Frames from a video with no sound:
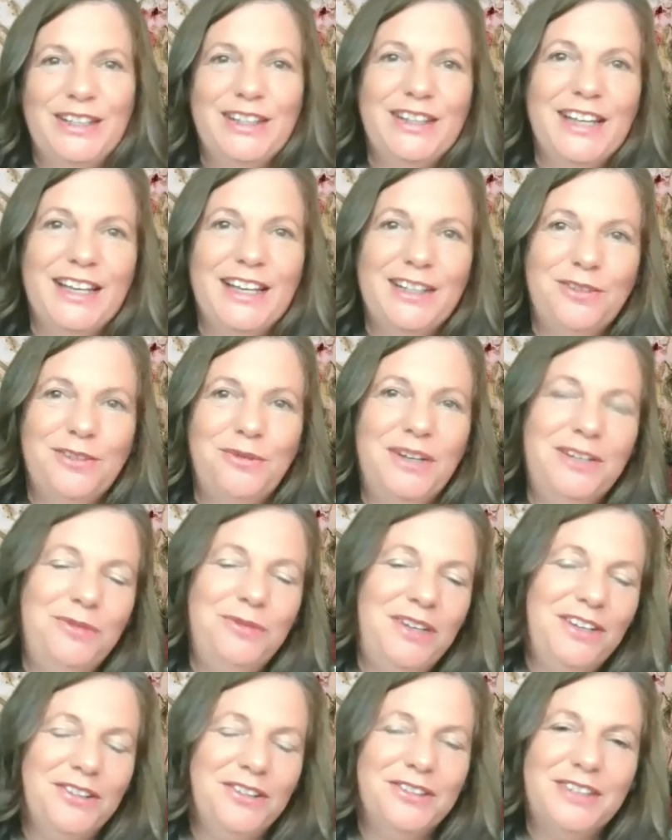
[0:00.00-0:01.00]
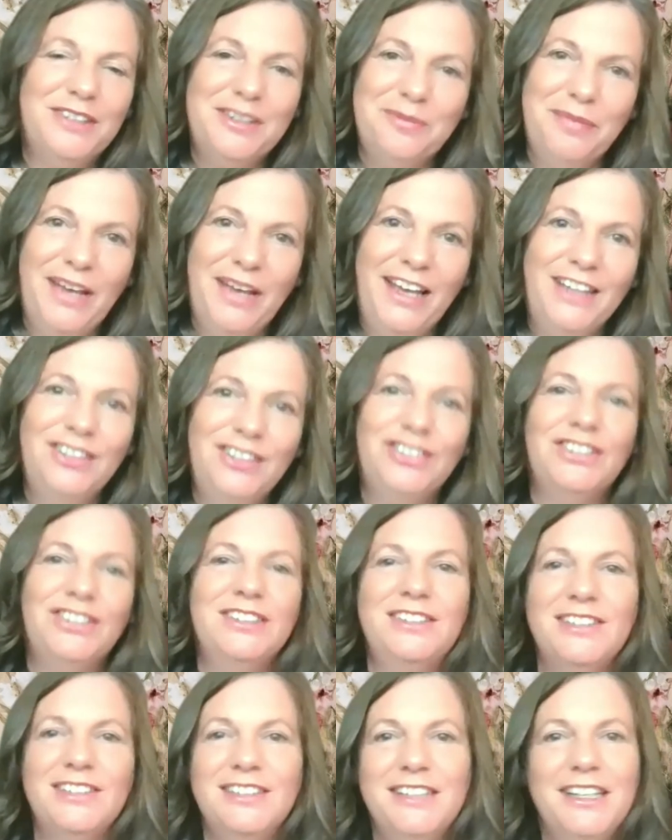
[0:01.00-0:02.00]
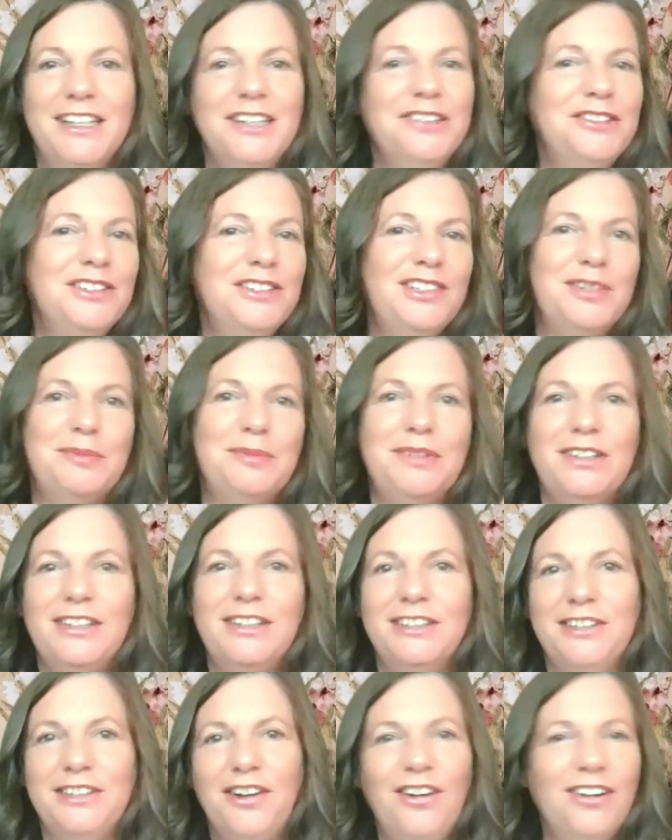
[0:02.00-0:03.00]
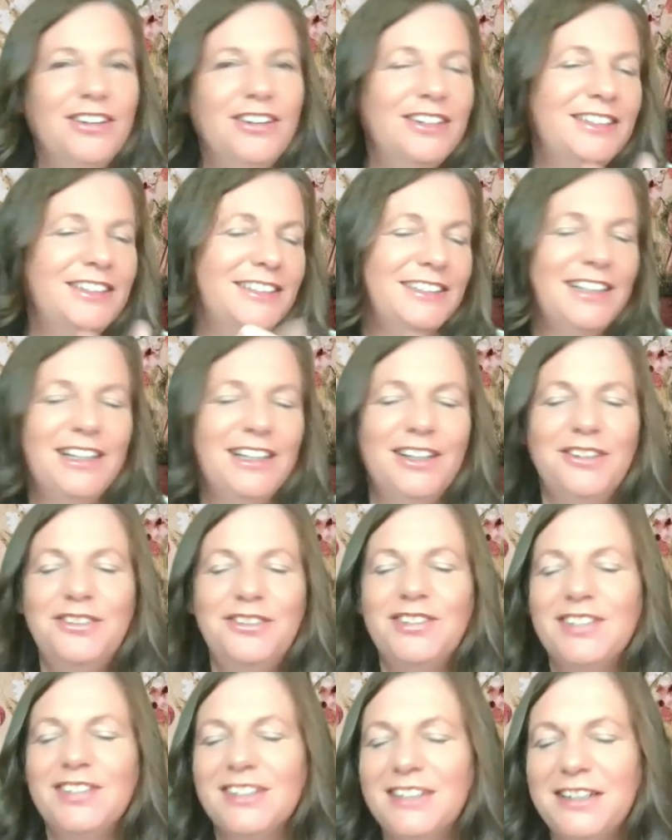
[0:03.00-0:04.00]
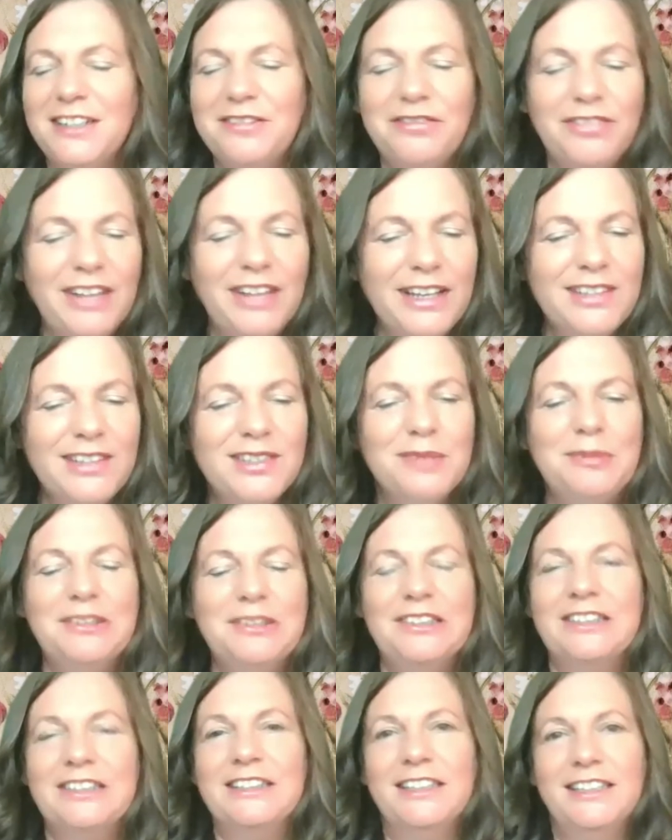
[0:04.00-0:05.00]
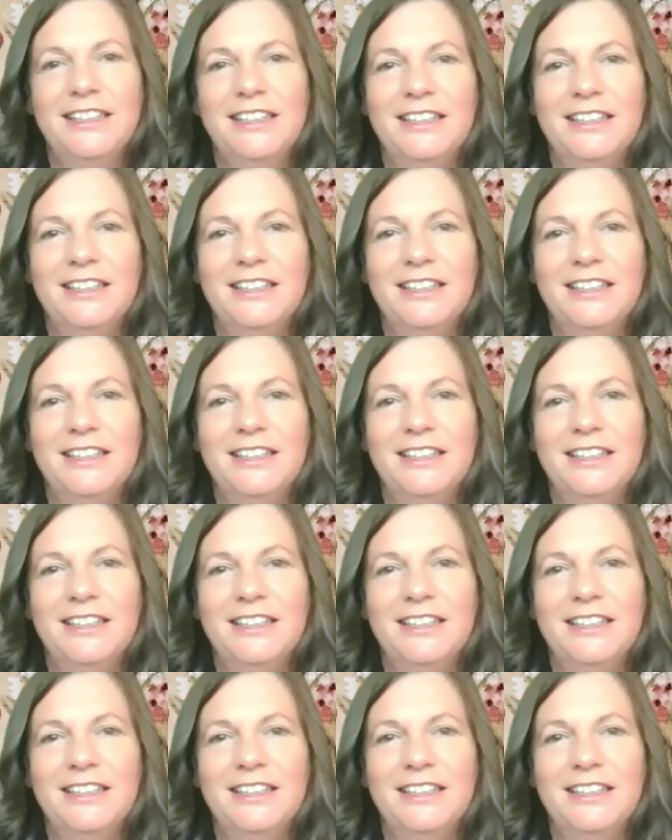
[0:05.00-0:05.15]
that when we are impatient and irritable and hard and closed and inflexible,